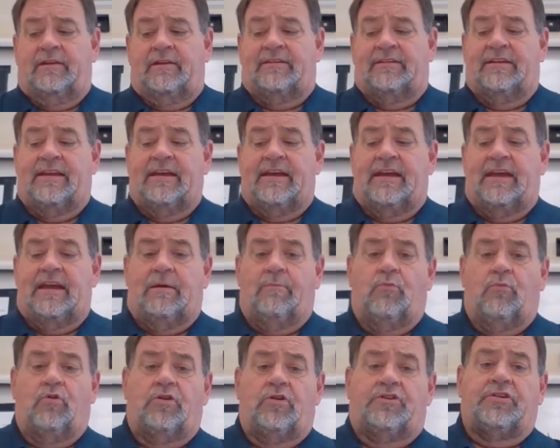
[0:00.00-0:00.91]
Today,
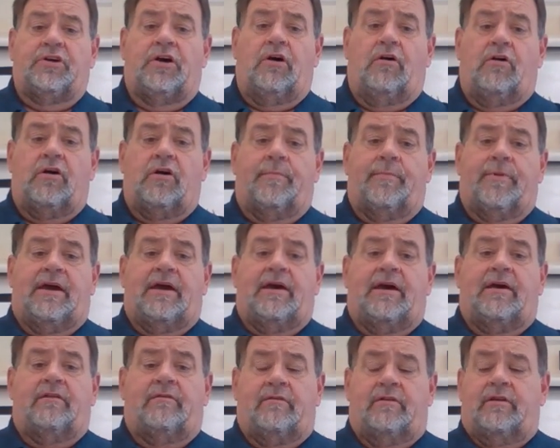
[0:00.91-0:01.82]
I'm going to talk
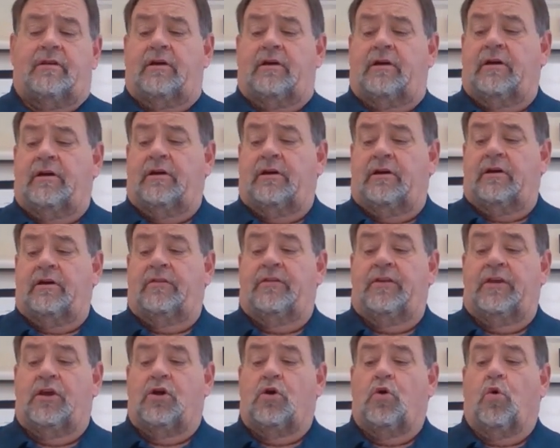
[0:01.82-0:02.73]
about
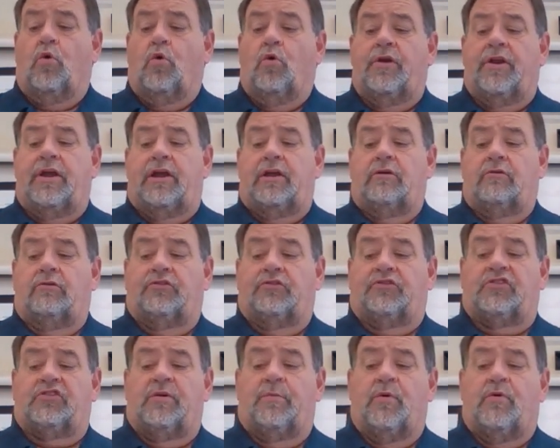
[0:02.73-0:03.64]
the Cornell
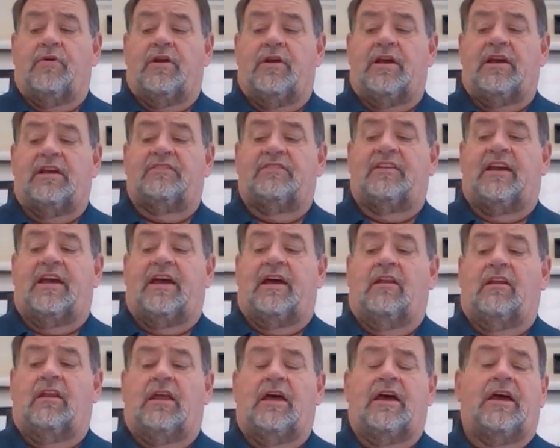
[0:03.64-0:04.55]
summarizing
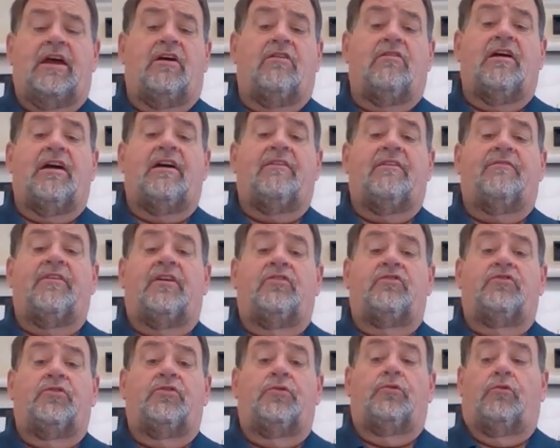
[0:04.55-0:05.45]
outline
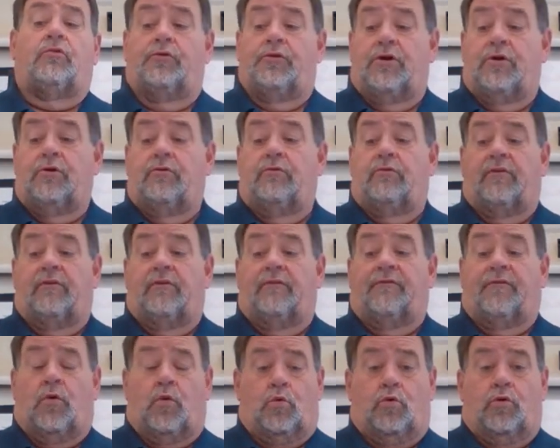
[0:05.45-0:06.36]
graphic Doodle note
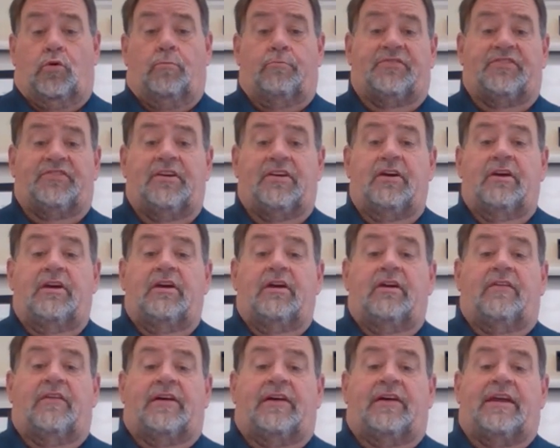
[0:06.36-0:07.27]
forms
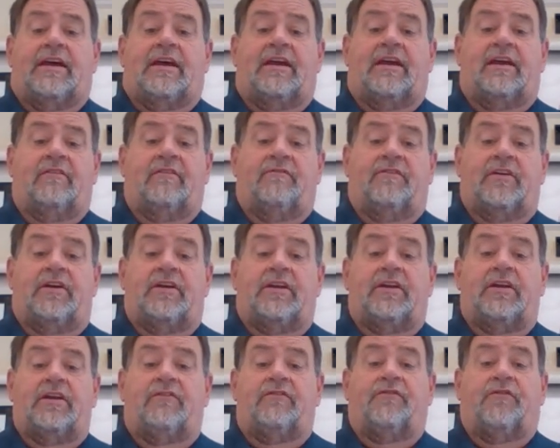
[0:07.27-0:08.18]
that I
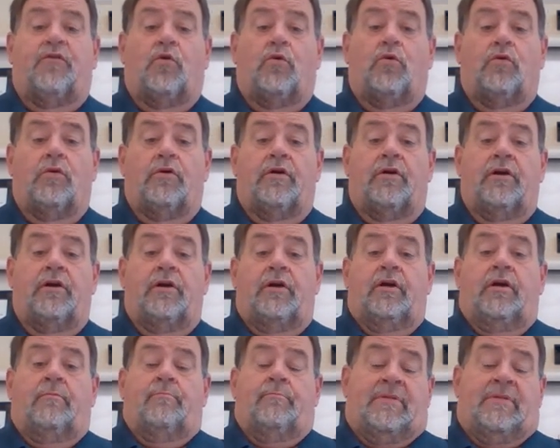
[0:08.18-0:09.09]
invented for
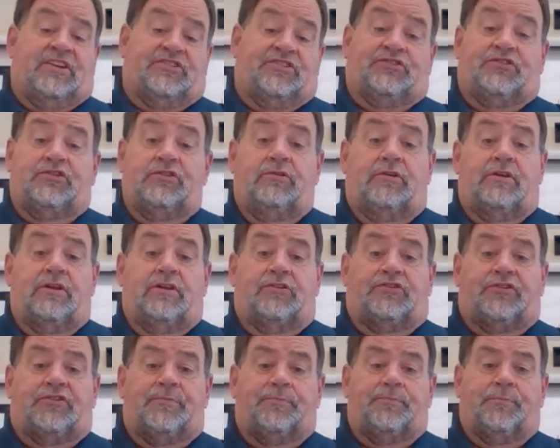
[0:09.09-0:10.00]
my
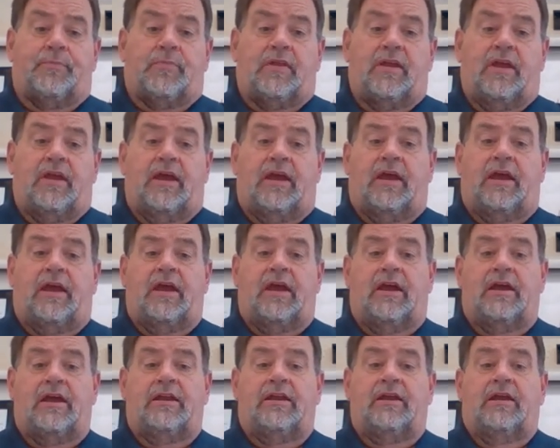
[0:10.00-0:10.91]
students.
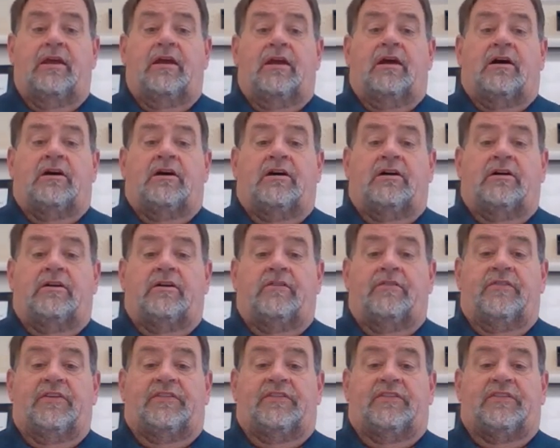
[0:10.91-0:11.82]
And
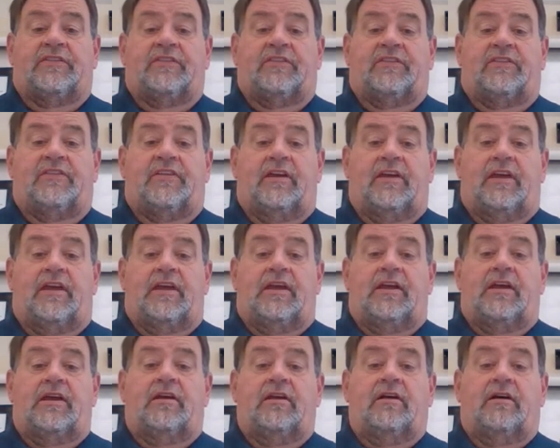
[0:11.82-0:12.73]
this is
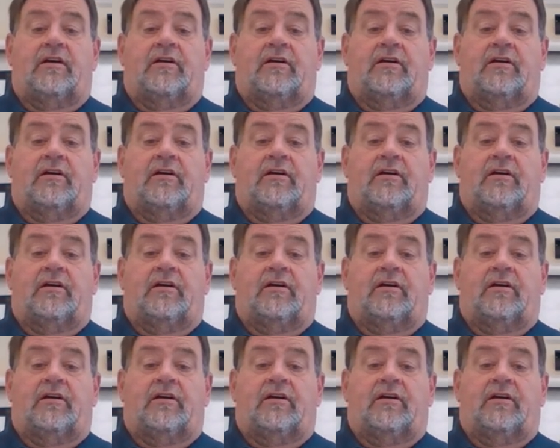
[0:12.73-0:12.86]
the